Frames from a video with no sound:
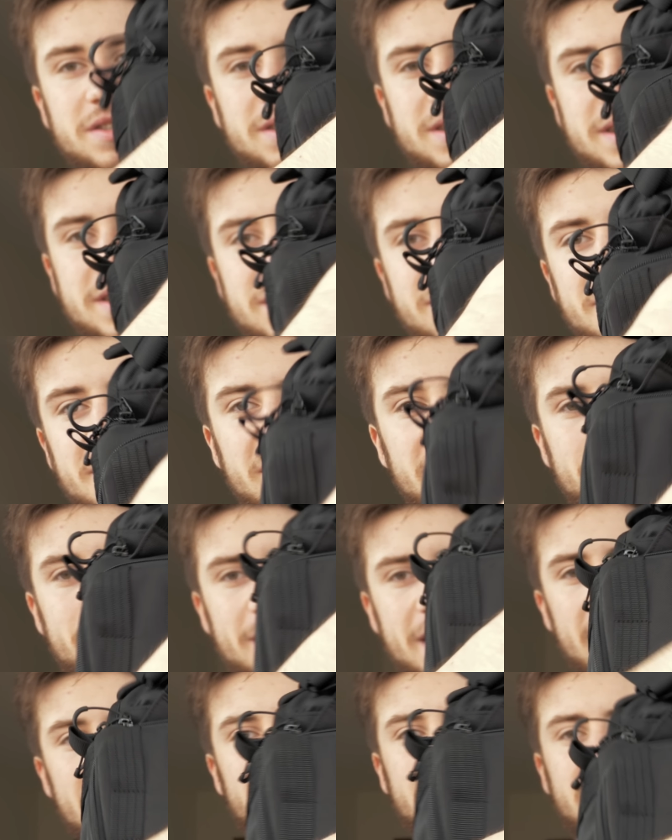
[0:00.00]
on the side of the
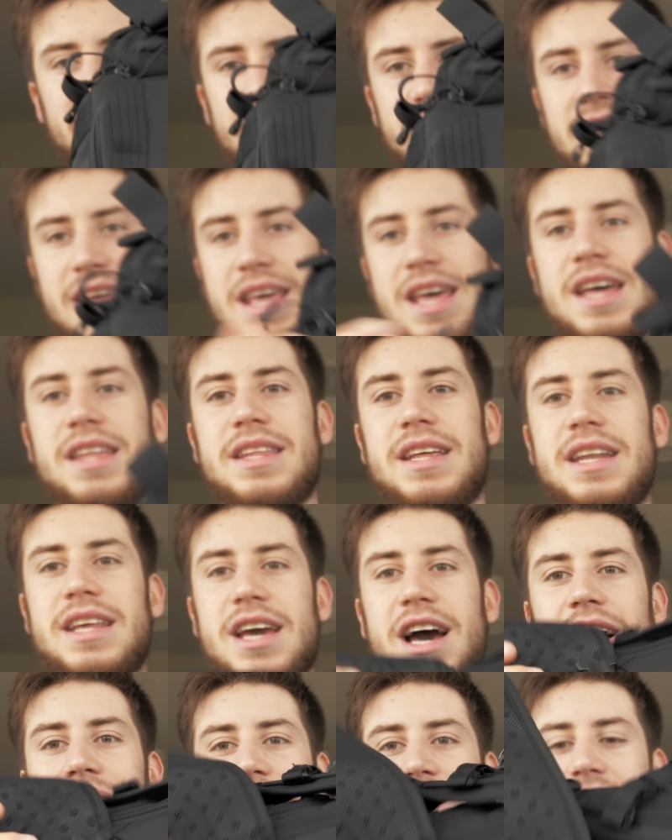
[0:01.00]
bag. And then
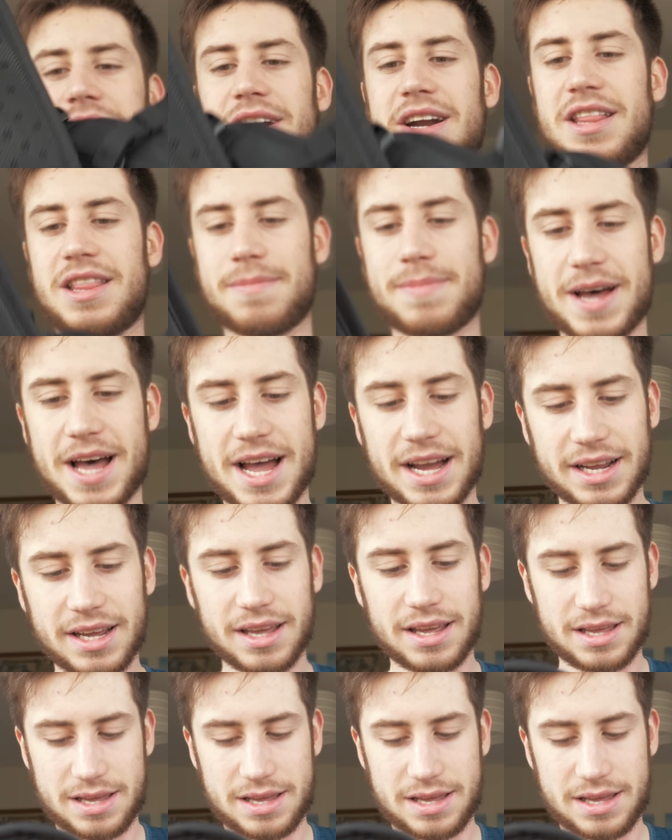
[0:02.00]
the other side of the bag,